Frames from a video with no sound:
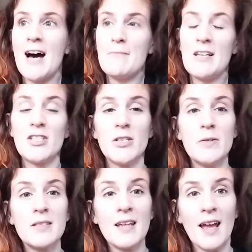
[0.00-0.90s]

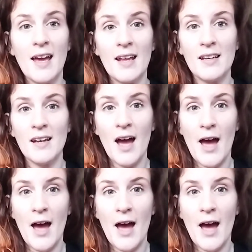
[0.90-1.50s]
issues. And